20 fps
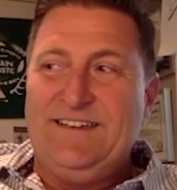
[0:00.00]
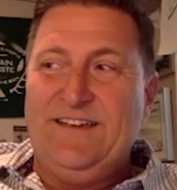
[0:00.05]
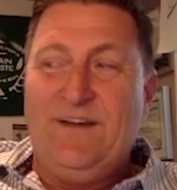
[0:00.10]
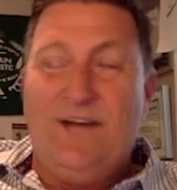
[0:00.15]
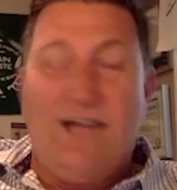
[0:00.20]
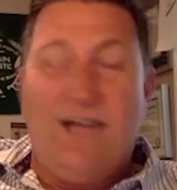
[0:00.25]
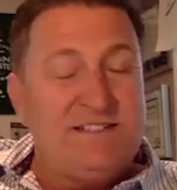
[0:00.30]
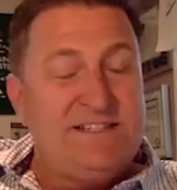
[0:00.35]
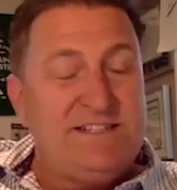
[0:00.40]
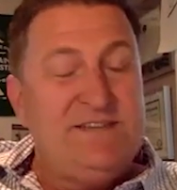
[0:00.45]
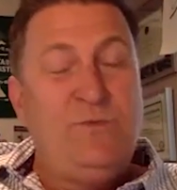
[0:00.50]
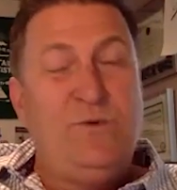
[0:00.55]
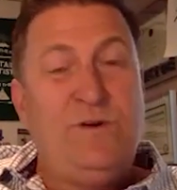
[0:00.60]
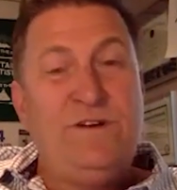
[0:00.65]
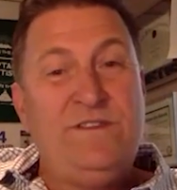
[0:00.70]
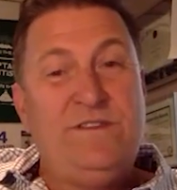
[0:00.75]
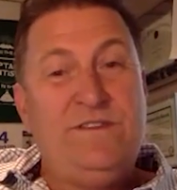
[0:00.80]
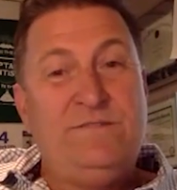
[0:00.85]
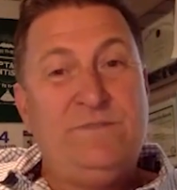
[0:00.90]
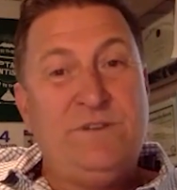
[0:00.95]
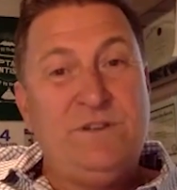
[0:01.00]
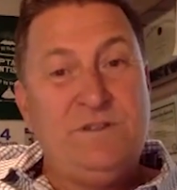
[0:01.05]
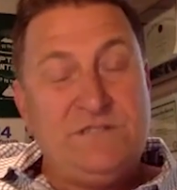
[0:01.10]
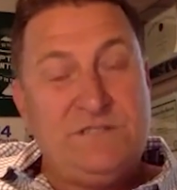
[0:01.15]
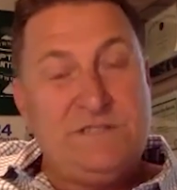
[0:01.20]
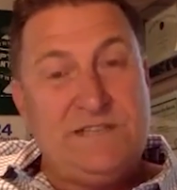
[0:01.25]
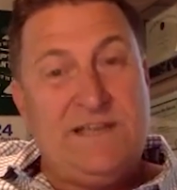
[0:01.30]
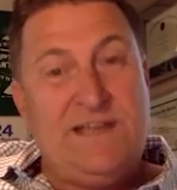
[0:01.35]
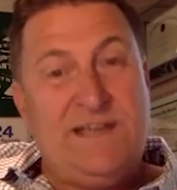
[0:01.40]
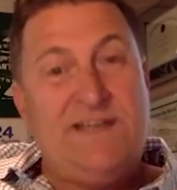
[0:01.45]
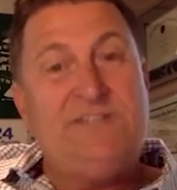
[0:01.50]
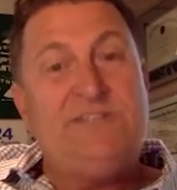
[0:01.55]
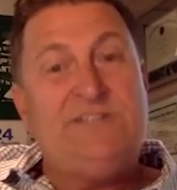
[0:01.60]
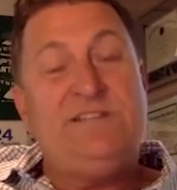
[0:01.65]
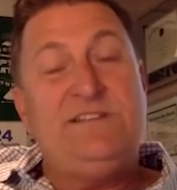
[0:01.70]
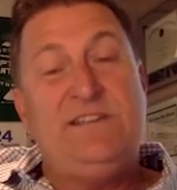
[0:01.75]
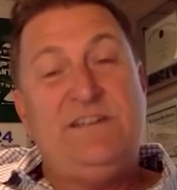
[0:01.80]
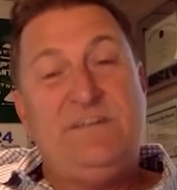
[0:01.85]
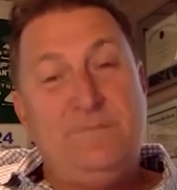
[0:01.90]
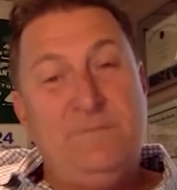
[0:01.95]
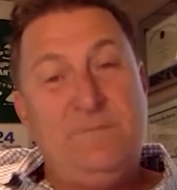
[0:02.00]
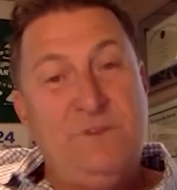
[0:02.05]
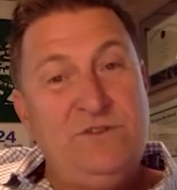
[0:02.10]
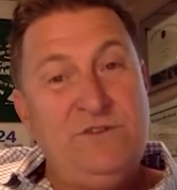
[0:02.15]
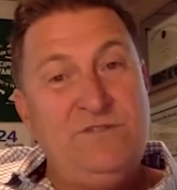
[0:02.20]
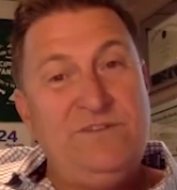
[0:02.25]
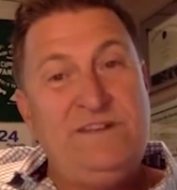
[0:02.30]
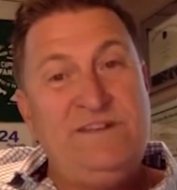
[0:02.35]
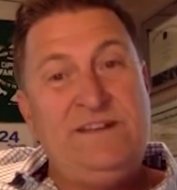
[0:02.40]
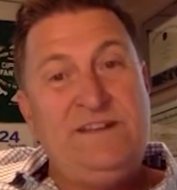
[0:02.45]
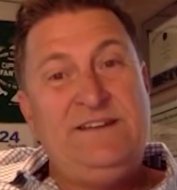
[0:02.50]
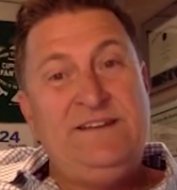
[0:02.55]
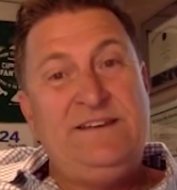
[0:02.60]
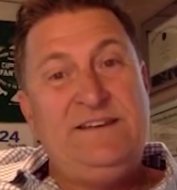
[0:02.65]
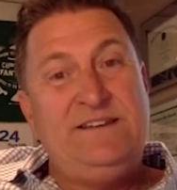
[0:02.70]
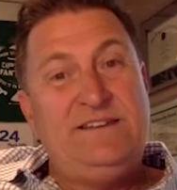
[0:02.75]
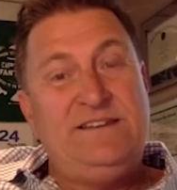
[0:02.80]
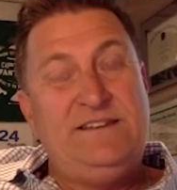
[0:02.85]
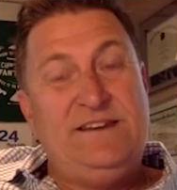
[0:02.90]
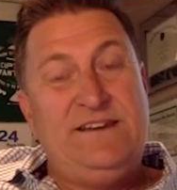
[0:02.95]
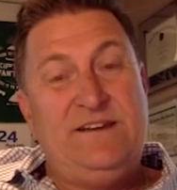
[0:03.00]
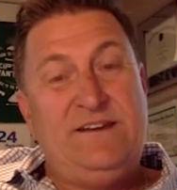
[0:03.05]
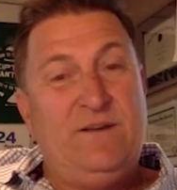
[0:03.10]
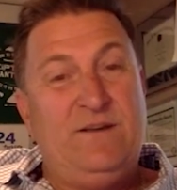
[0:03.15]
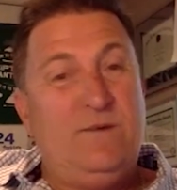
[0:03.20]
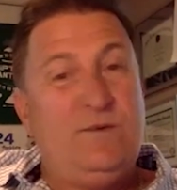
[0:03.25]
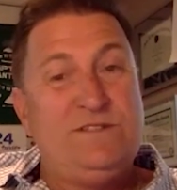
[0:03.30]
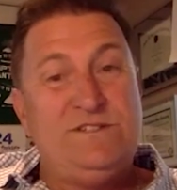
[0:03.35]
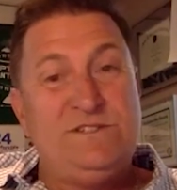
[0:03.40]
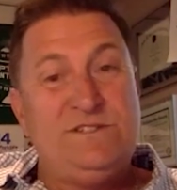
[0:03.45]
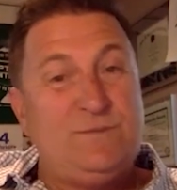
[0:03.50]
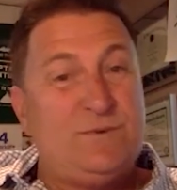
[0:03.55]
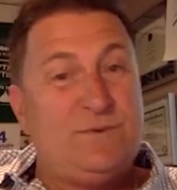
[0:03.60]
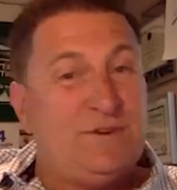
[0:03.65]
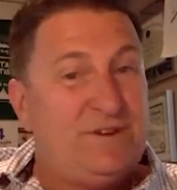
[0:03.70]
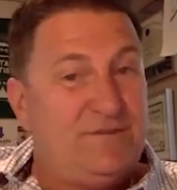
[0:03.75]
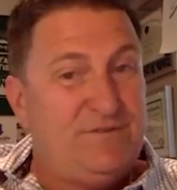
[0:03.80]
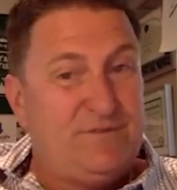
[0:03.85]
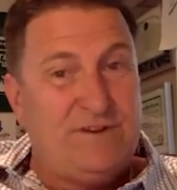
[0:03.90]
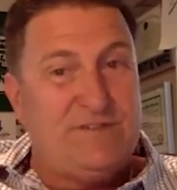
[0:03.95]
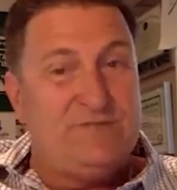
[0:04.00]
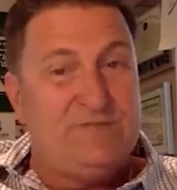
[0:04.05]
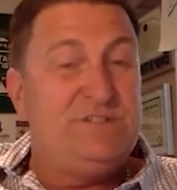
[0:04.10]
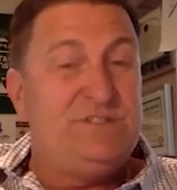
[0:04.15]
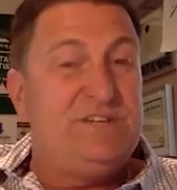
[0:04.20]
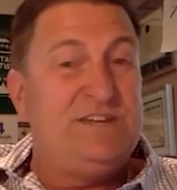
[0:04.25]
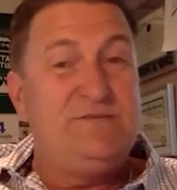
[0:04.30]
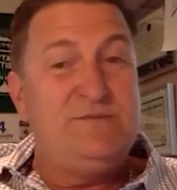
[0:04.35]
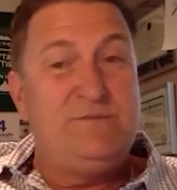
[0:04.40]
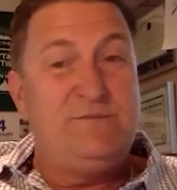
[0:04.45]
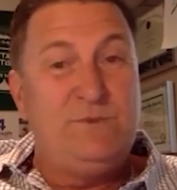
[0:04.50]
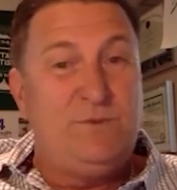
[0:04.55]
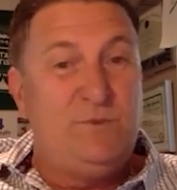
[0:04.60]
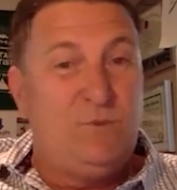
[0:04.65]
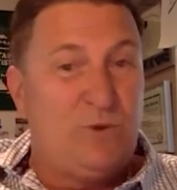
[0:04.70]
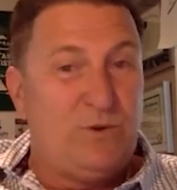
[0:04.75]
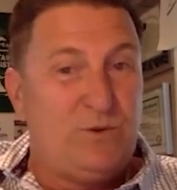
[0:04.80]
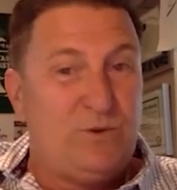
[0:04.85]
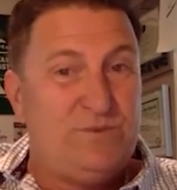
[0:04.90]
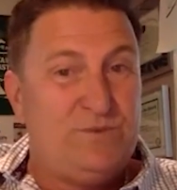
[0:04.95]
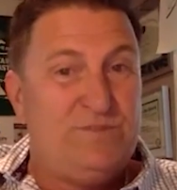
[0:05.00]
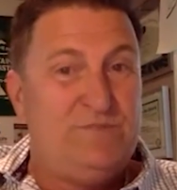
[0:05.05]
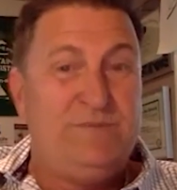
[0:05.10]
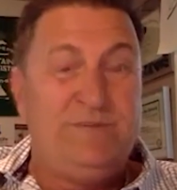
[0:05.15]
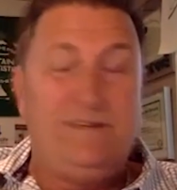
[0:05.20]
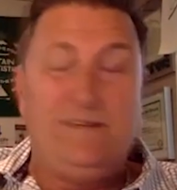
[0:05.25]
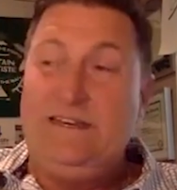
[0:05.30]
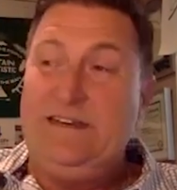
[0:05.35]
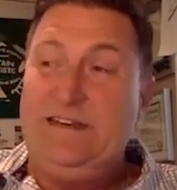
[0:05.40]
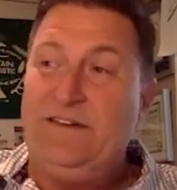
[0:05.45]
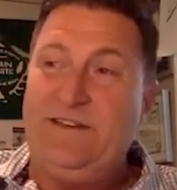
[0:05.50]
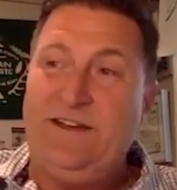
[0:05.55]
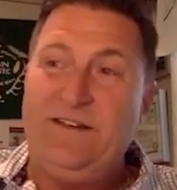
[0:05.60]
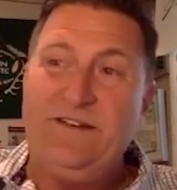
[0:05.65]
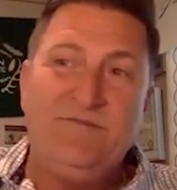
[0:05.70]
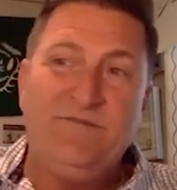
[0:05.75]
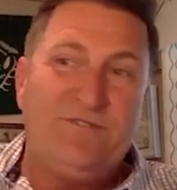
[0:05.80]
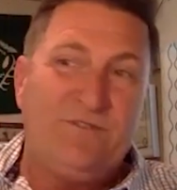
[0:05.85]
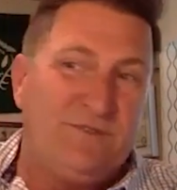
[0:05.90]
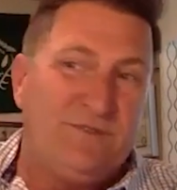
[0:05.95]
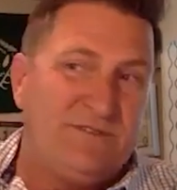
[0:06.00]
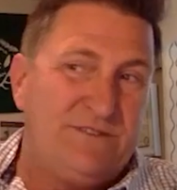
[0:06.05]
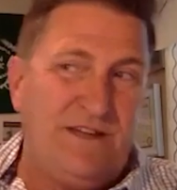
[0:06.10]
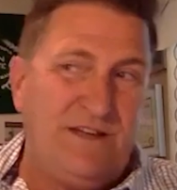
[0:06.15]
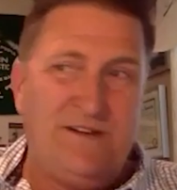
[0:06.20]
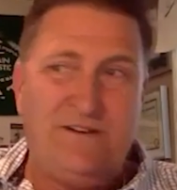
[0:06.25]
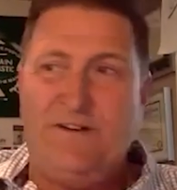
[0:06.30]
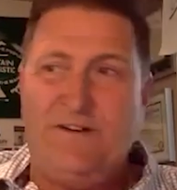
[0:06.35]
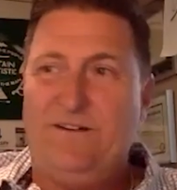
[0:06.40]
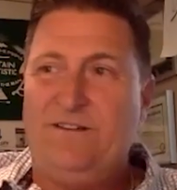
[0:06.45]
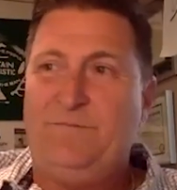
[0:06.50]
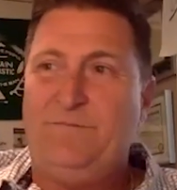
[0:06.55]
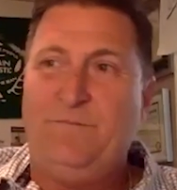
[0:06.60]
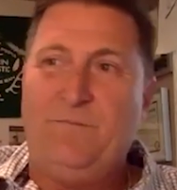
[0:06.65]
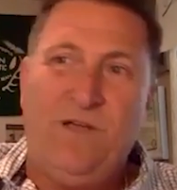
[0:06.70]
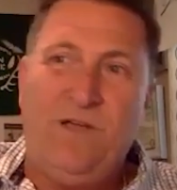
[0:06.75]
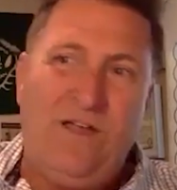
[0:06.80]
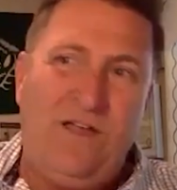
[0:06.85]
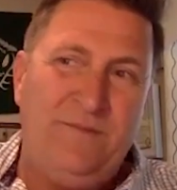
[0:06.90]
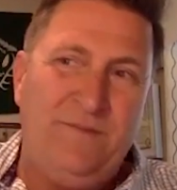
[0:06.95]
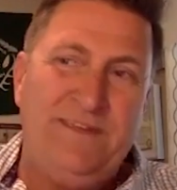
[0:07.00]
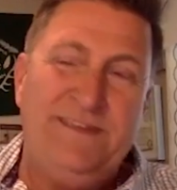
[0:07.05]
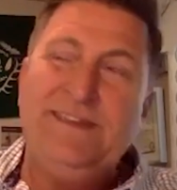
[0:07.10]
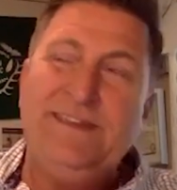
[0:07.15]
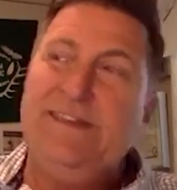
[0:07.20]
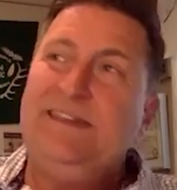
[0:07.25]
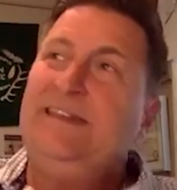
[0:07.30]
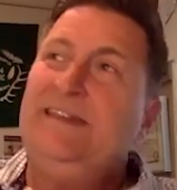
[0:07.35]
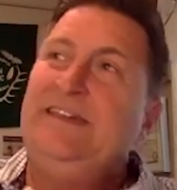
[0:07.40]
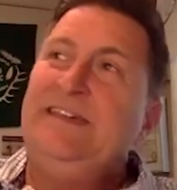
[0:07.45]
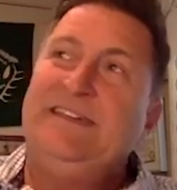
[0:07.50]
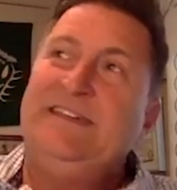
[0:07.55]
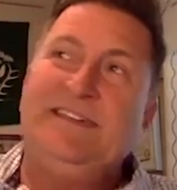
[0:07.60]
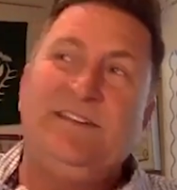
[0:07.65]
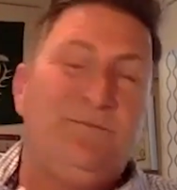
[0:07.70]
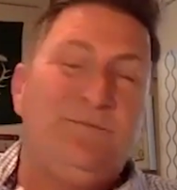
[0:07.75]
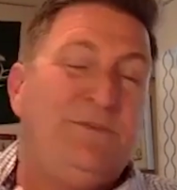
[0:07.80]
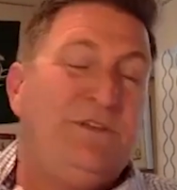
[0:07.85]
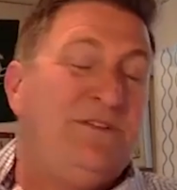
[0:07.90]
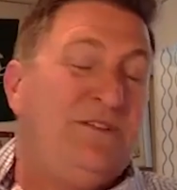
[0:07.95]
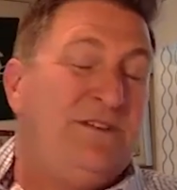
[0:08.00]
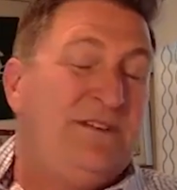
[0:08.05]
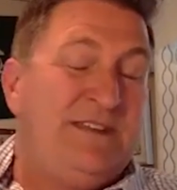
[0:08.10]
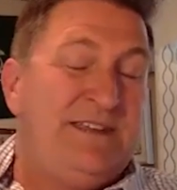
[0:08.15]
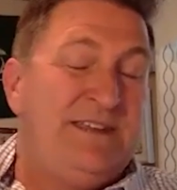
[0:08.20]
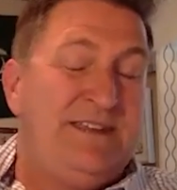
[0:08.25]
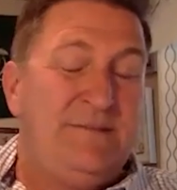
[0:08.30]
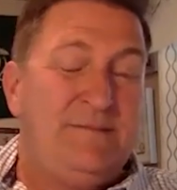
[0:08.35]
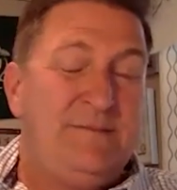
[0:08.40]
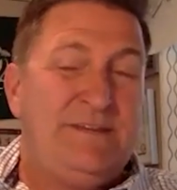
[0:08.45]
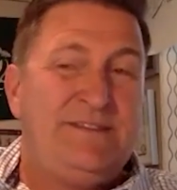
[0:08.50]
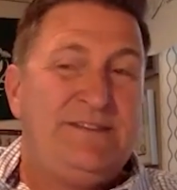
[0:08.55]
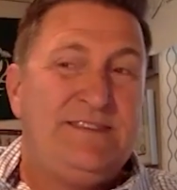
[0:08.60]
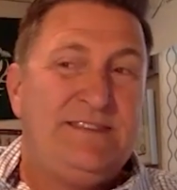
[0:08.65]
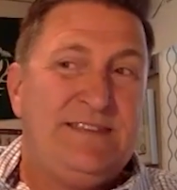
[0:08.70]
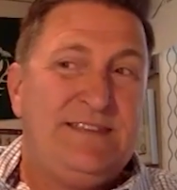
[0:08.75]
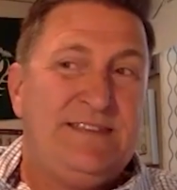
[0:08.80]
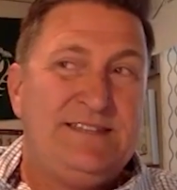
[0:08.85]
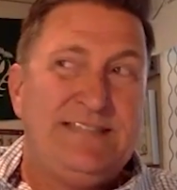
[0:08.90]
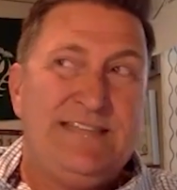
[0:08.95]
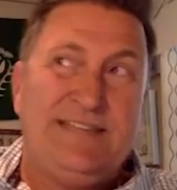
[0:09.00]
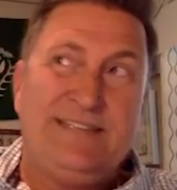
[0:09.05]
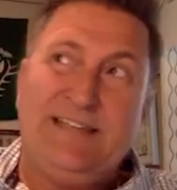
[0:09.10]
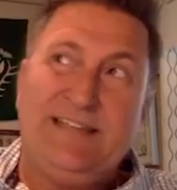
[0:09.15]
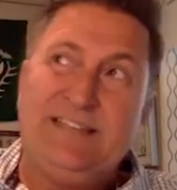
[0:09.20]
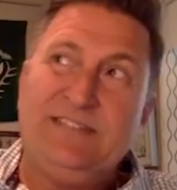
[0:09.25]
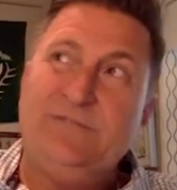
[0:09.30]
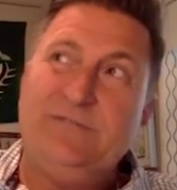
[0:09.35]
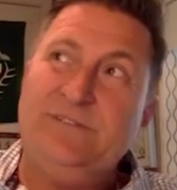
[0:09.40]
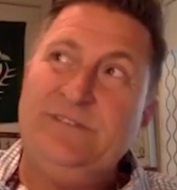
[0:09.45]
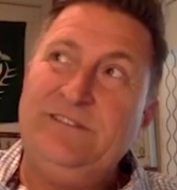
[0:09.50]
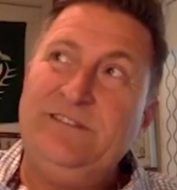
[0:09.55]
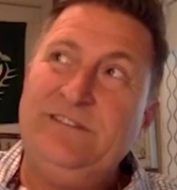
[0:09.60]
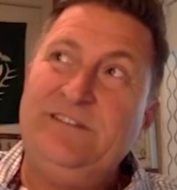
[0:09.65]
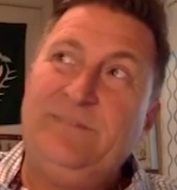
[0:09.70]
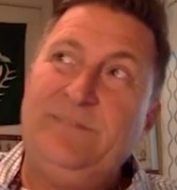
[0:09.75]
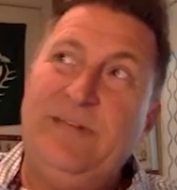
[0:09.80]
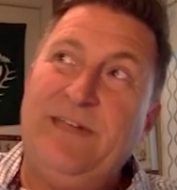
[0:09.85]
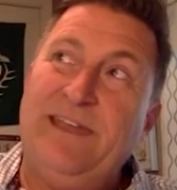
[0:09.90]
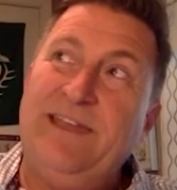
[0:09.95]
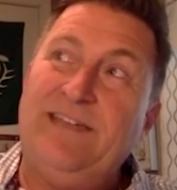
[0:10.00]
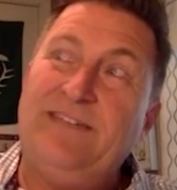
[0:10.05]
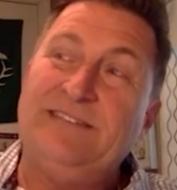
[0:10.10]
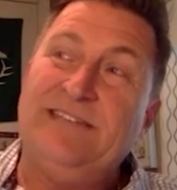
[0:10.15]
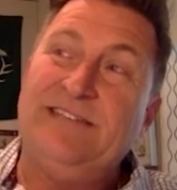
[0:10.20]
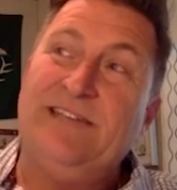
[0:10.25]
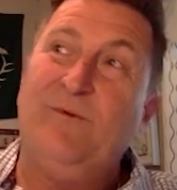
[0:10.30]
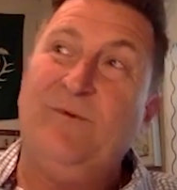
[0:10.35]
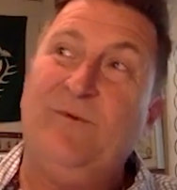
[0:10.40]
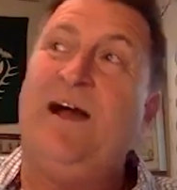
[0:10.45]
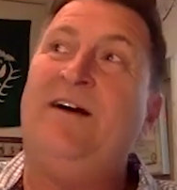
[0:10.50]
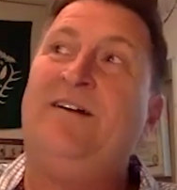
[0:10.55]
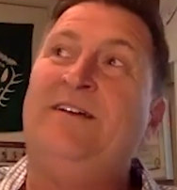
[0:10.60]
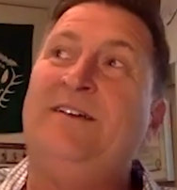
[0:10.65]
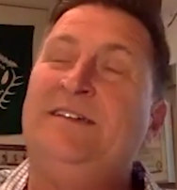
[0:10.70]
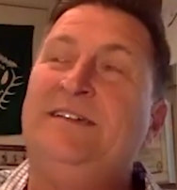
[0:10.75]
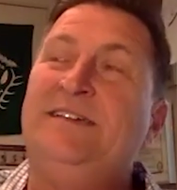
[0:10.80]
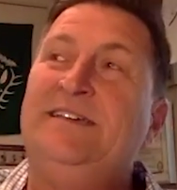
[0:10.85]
Actually, one of the most touched and moving. I wasn't super good friends with James, but we worked with him. But hearing from a daughter, the mom, community. I mean, things like that's when you look back, and I was like, wow.